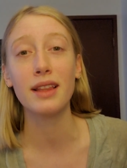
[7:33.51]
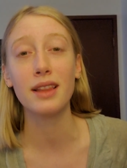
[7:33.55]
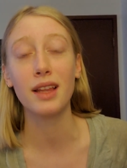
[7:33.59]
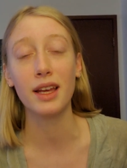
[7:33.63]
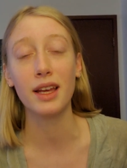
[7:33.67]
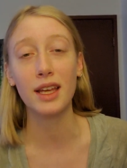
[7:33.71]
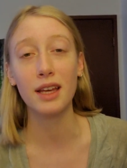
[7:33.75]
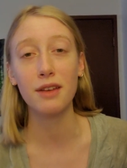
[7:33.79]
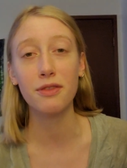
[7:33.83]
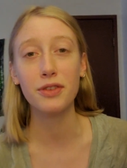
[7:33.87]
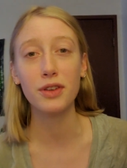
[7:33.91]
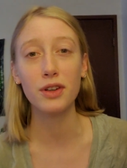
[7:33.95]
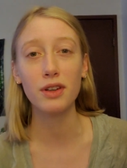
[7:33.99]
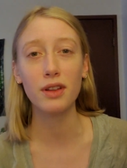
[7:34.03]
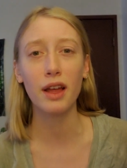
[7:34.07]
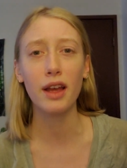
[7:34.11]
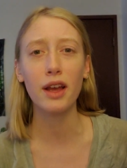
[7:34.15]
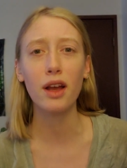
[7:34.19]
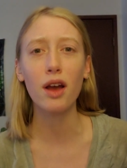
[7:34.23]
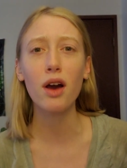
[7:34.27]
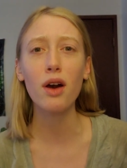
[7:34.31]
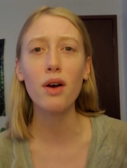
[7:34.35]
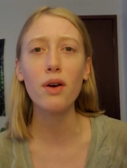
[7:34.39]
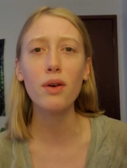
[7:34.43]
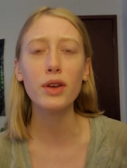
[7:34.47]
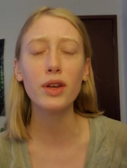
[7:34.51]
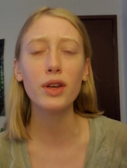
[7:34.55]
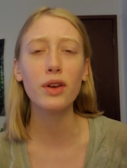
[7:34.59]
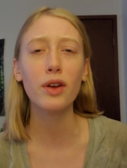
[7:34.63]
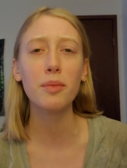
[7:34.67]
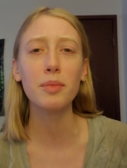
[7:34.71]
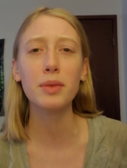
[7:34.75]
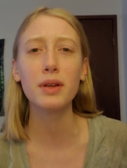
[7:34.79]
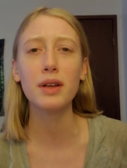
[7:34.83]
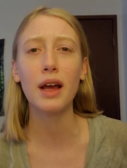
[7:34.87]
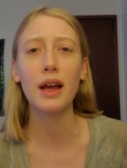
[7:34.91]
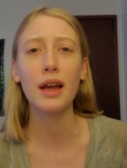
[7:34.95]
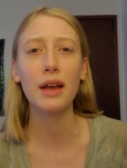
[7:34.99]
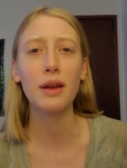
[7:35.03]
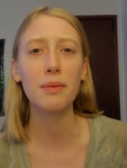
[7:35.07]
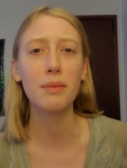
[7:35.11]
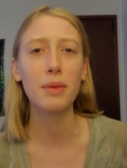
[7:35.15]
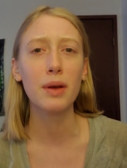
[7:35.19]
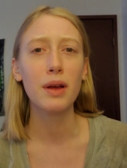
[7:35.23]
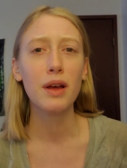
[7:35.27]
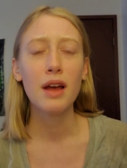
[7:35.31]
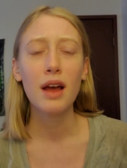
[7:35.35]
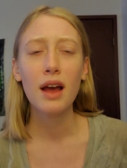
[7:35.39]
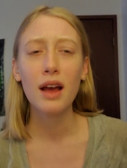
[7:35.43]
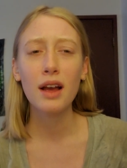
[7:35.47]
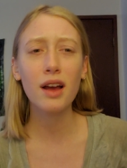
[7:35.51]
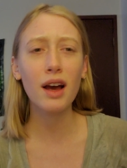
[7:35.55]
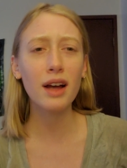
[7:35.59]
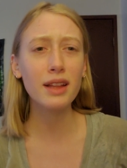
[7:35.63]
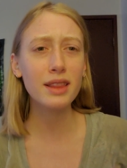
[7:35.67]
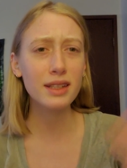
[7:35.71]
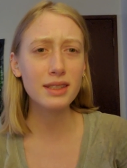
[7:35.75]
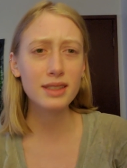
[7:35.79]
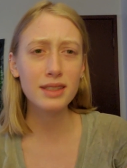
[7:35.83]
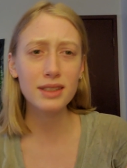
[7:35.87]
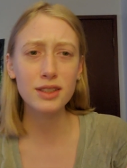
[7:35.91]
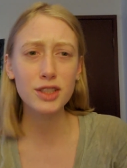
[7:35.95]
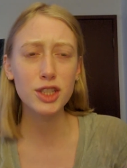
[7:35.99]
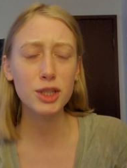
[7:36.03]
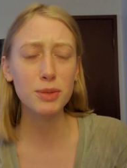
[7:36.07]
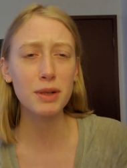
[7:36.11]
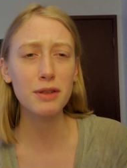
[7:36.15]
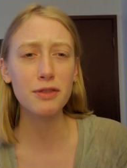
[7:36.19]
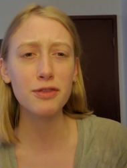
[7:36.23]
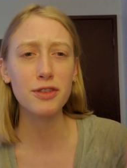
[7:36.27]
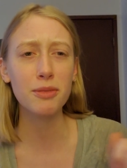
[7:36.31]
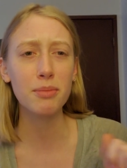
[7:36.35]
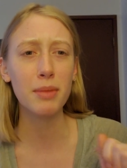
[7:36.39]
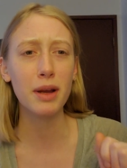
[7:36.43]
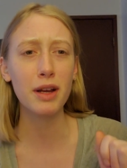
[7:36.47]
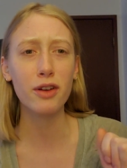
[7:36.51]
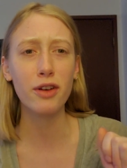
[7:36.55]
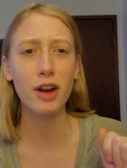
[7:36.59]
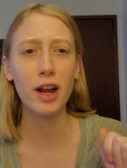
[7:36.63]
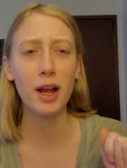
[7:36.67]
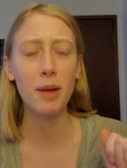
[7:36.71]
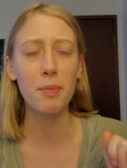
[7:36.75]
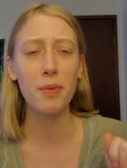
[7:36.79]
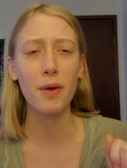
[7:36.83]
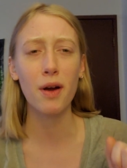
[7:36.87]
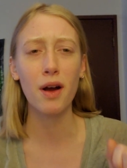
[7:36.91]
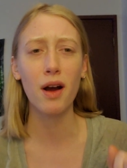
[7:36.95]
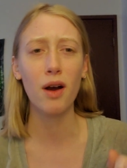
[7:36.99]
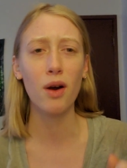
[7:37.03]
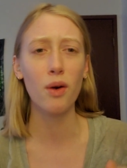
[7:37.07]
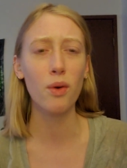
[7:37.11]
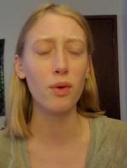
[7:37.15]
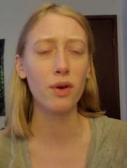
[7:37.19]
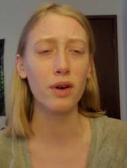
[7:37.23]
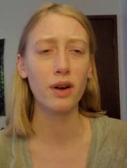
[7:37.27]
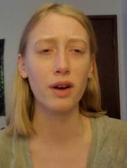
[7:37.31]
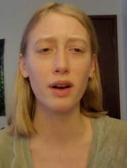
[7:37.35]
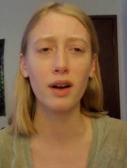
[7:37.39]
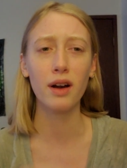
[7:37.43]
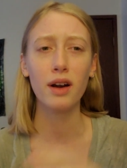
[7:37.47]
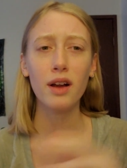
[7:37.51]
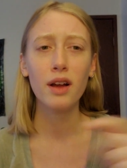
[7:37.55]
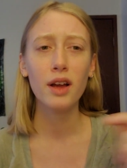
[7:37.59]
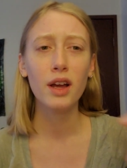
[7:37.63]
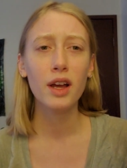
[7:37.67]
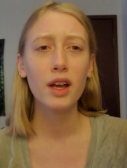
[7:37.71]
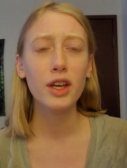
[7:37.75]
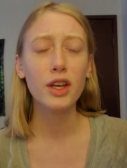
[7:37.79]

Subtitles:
Like if you're like, oh, I got this instrument from my grandpa, or,